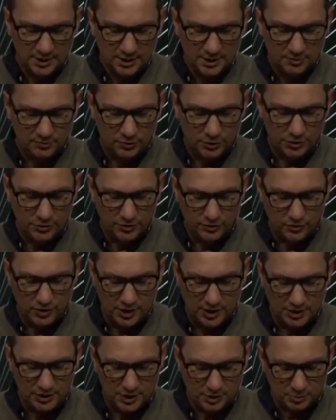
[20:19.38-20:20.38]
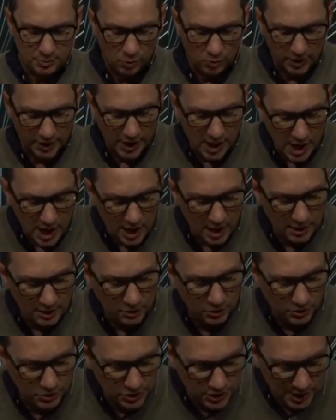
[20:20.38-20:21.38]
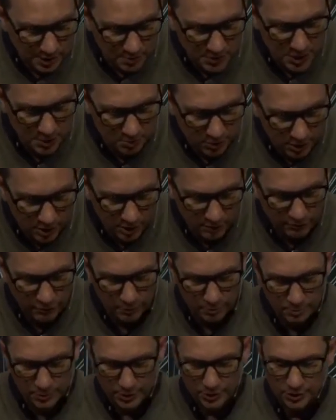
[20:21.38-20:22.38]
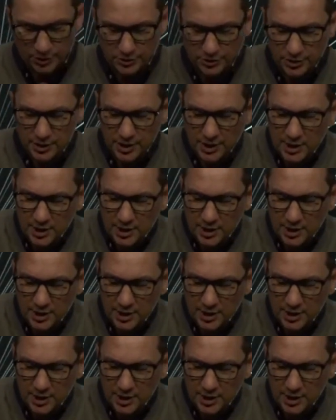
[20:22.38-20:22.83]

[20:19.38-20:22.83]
in verse 15, it says, But when God, who set me apart from birth